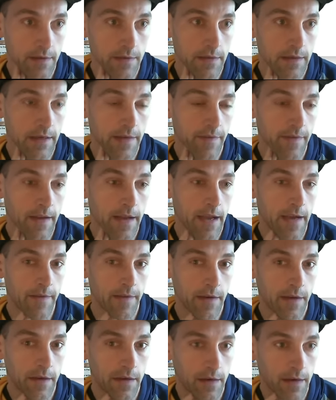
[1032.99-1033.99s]
Like, if they have it
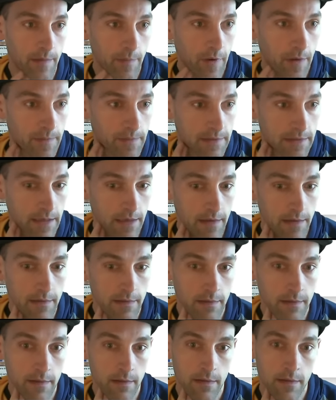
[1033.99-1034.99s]
here, I'm probably dead.
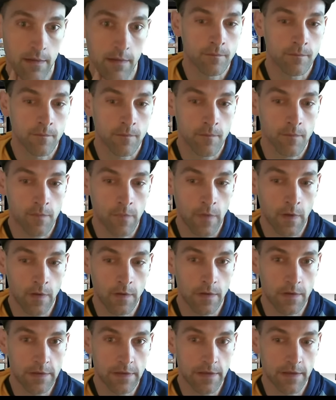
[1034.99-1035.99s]

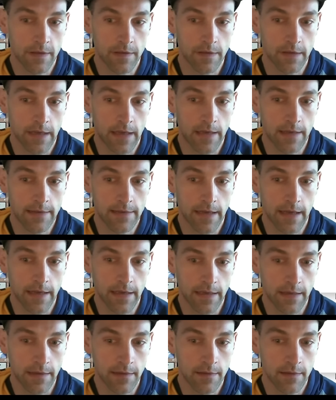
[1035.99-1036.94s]
Looks like they're not attacking.